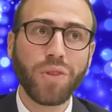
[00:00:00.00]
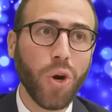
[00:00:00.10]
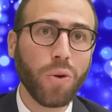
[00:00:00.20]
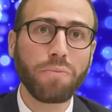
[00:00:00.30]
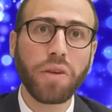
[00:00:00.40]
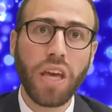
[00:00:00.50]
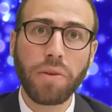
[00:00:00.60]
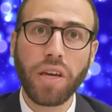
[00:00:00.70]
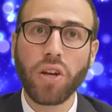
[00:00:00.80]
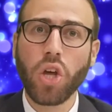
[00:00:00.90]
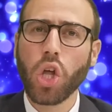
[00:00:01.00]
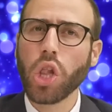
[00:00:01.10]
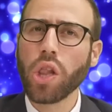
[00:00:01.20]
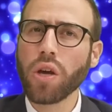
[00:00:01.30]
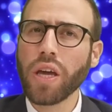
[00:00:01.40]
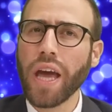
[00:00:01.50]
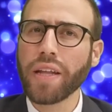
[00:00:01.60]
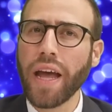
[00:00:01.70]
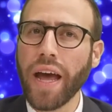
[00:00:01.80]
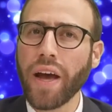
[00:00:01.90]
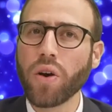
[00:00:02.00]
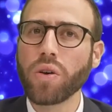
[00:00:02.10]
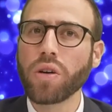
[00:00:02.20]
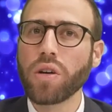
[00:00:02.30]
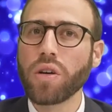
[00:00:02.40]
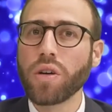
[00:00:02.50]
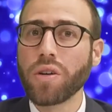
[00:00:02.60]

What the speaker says: No, Binyamin, look at how